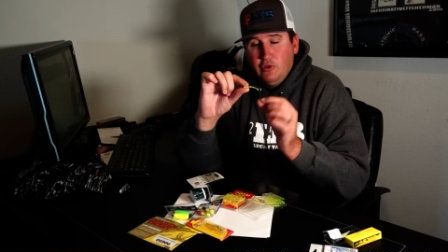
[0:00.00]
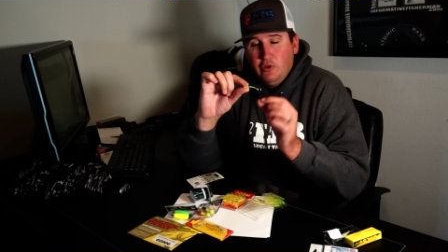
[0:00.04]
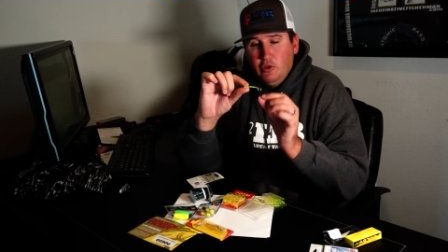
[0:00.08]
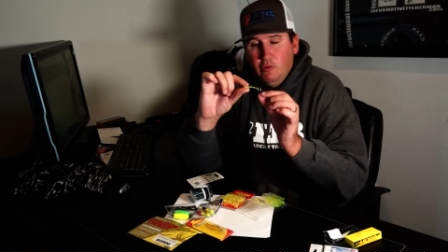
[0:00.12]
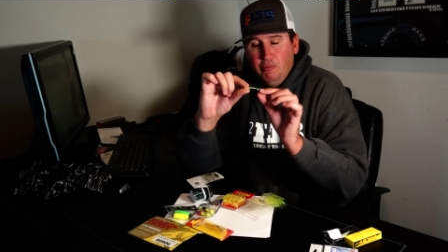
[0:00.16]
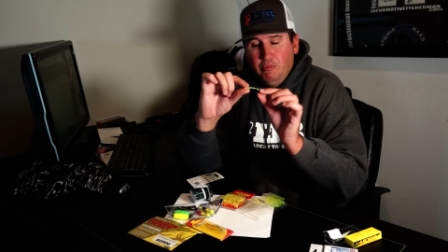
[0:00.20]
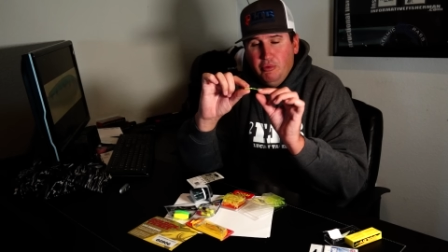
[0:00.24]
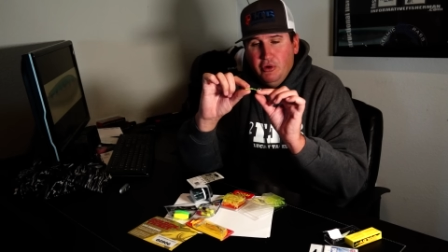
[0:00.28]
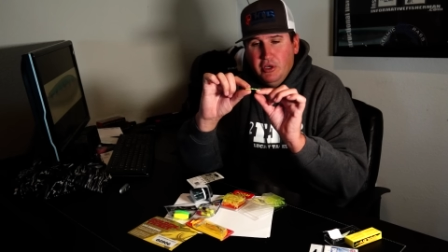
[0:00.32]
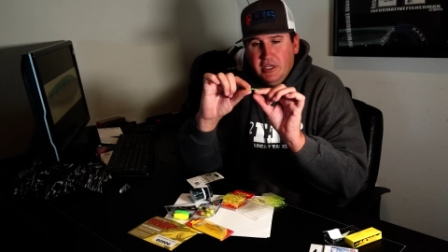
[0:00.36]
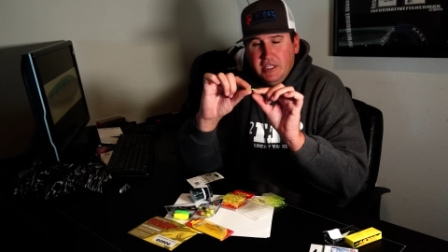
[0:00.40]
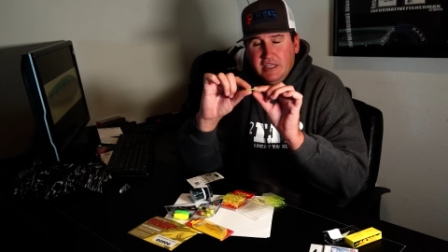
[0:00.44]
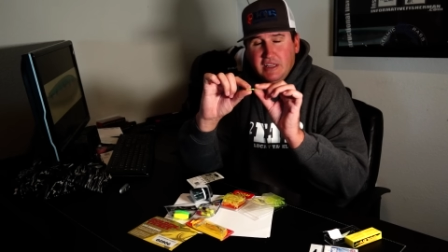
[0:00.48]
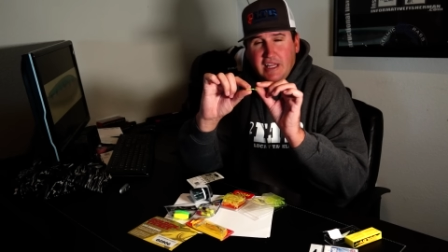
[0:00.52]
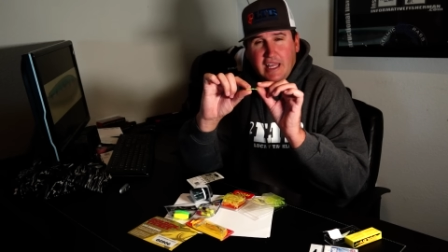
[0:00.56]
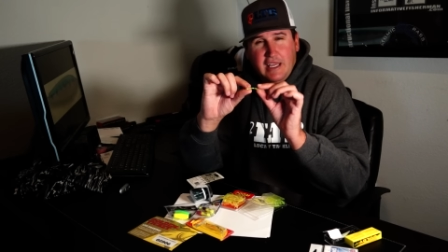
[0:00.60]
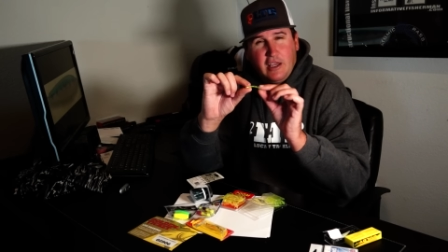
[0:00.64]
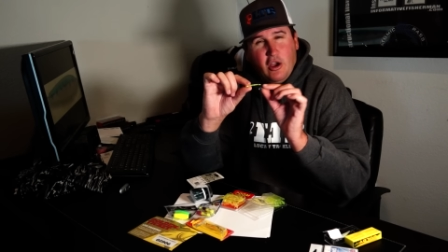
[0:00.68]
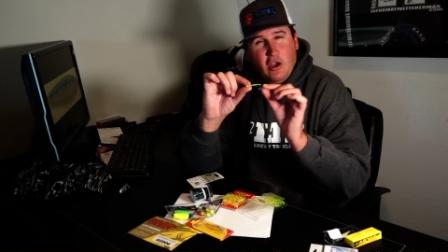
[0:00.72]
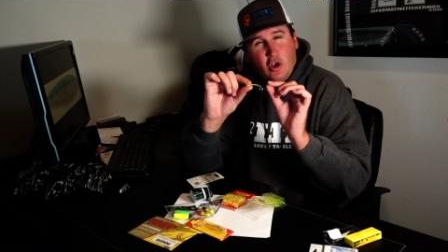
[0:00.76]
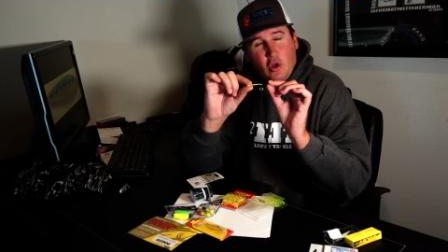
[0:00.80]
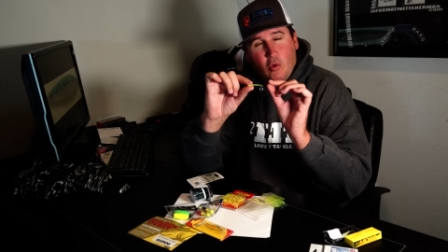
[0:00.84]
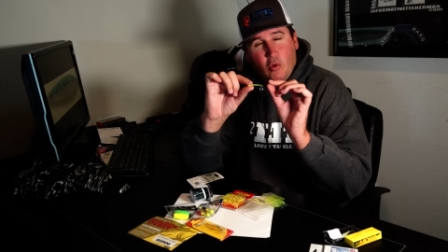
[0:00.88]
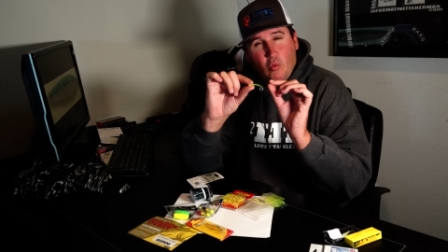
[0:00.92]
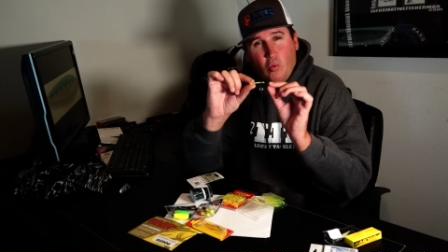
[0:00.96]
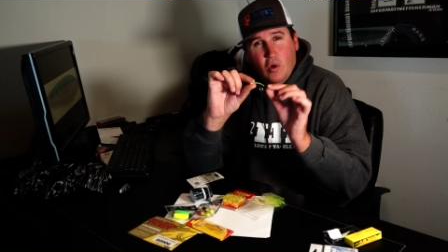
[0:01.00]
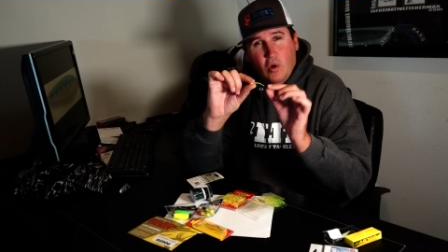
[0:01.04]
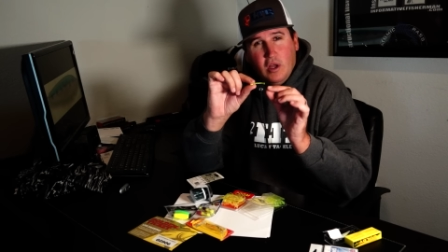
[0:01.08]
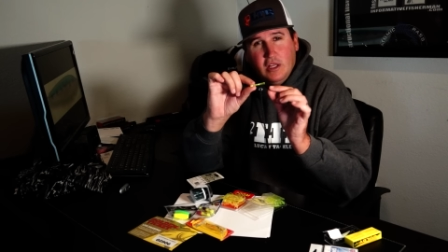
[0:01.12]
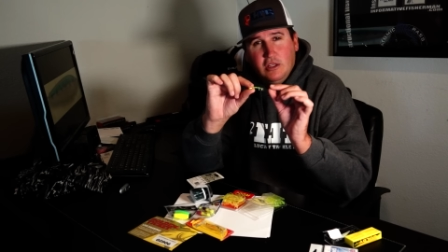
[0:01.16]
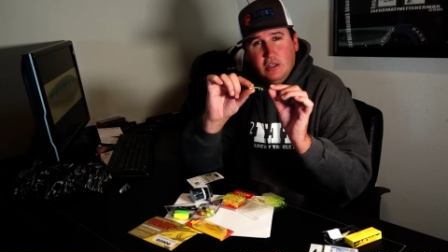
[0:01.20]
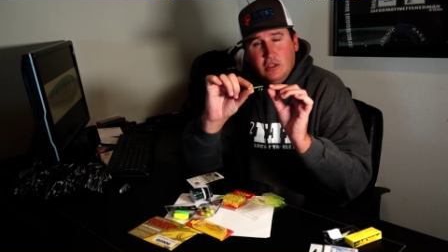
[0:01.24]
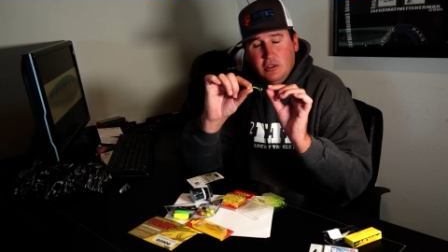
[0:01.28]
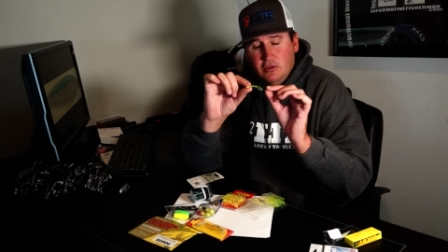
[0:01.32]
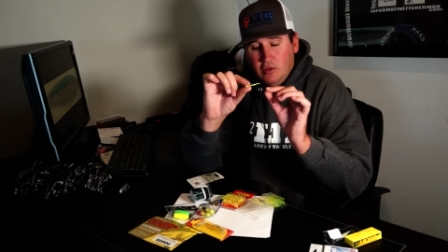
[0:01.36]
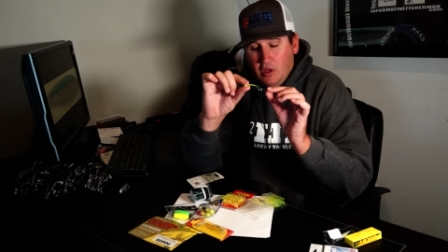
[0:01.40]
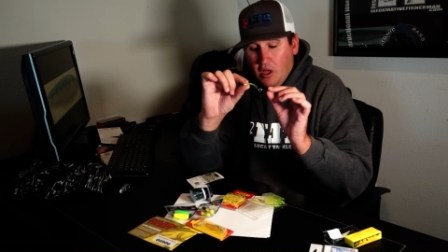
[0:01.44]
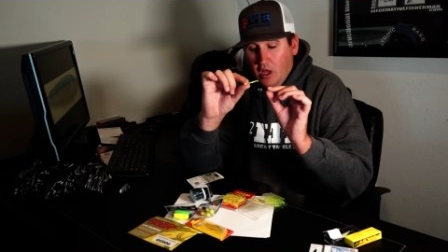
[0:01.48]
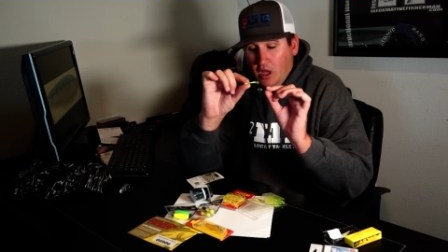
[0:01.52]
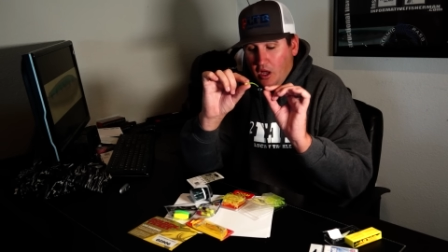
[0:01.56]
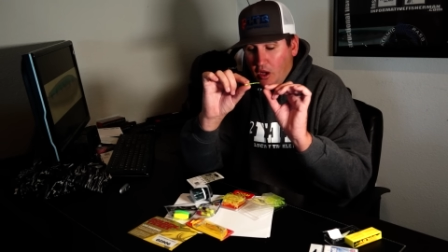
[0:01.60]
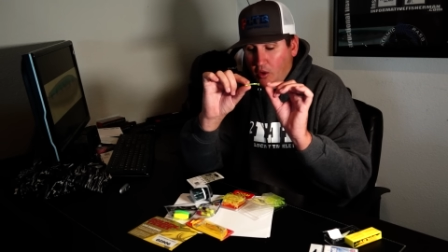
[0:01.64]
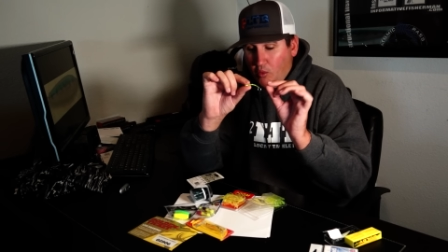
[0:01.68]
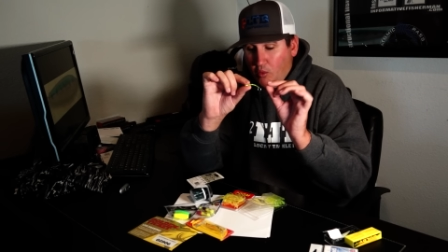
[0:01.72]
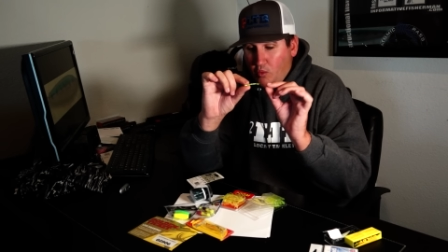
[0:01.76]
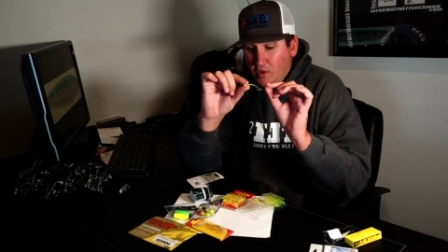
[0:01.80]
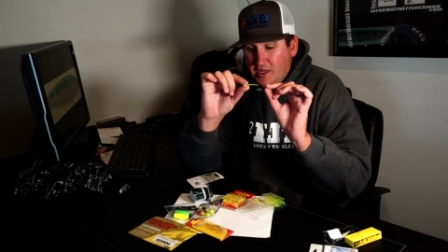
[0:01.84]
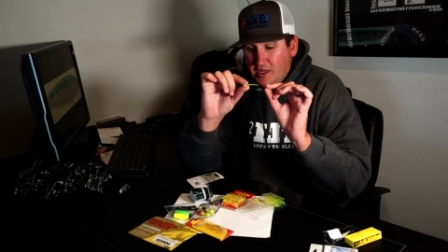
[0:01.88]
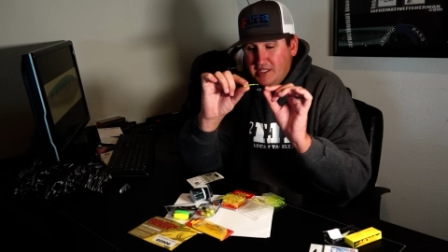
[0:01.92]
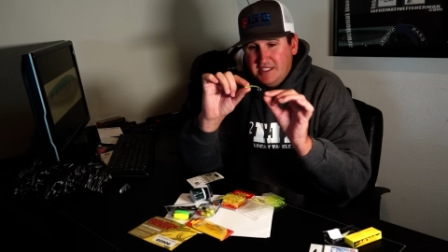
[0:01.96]
you put it like on a, one,
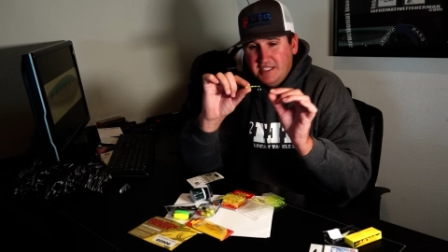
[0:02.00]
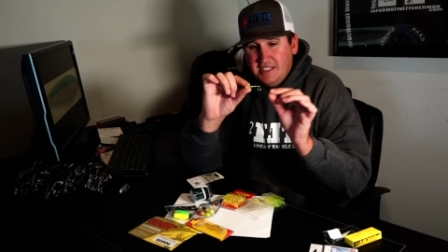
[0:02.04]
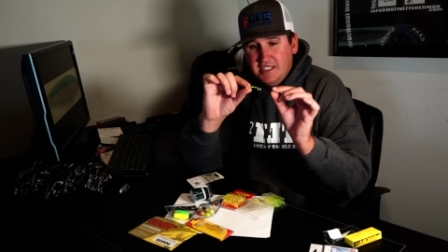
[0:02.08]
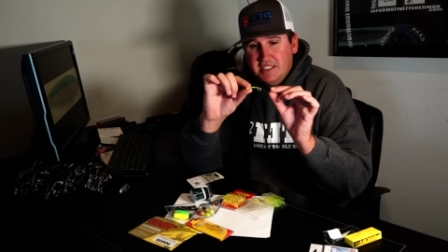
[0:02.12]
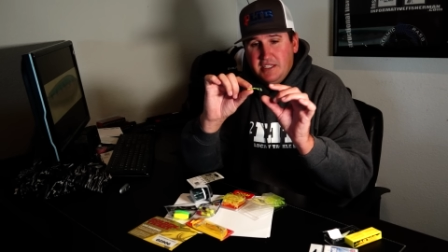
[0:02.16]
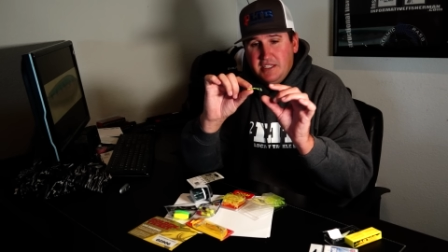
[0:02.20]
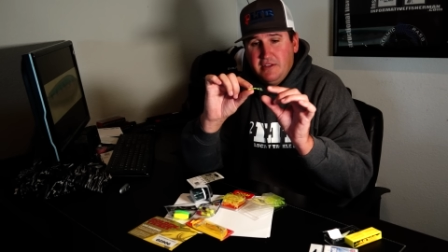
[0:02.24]
a ounce